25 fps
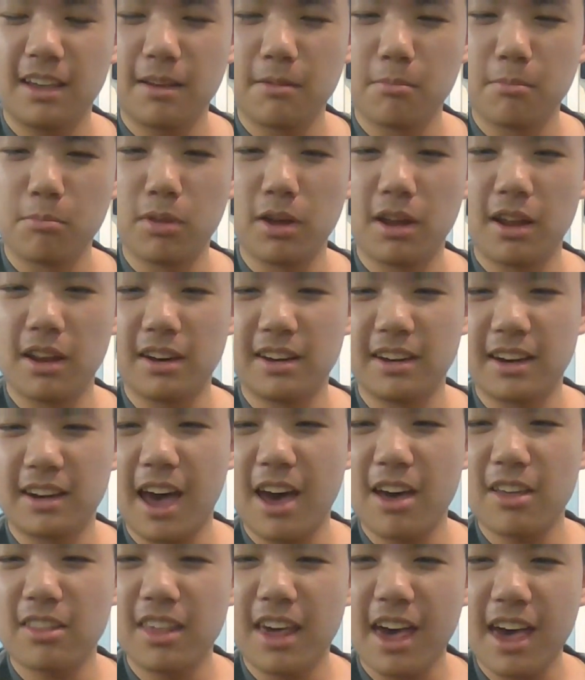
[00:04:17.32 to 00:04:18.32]
But
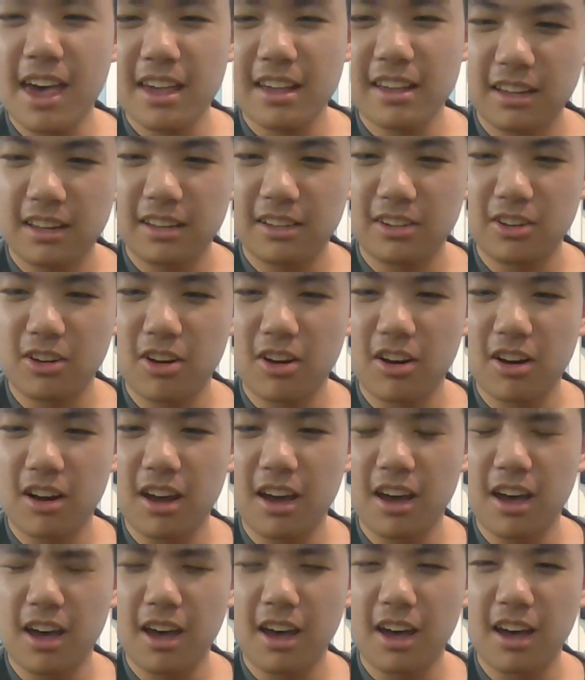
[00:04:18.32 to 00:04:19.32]
now that
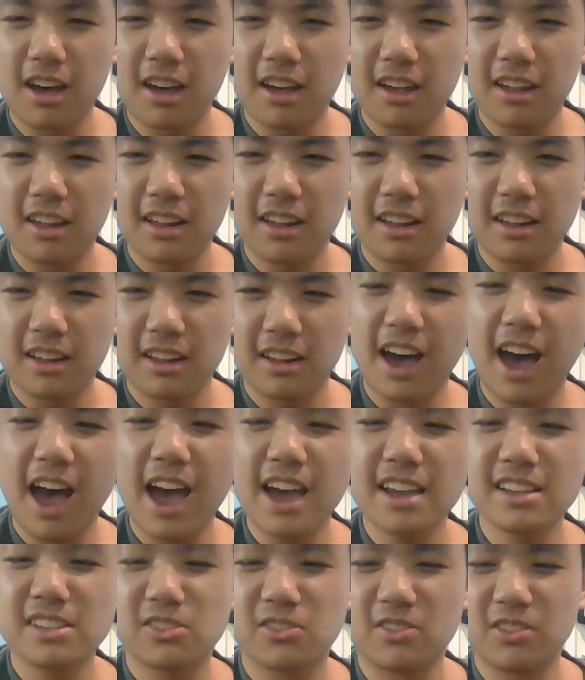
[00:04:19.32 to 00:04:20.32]
your
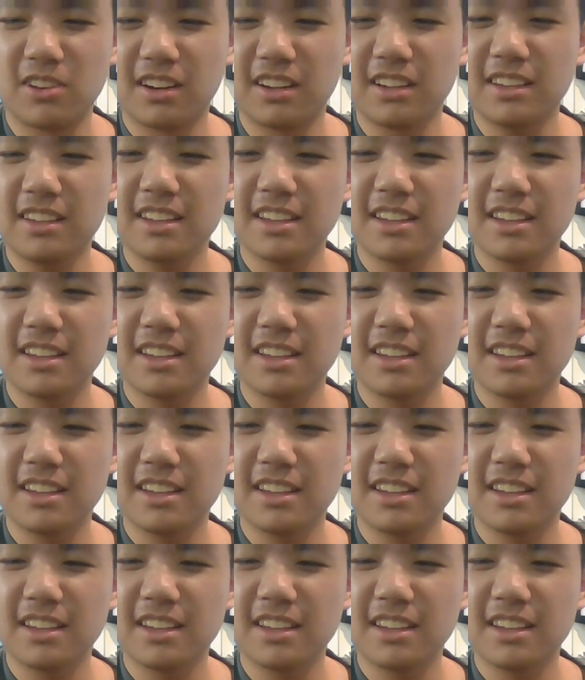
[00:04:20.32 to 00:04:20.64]
high string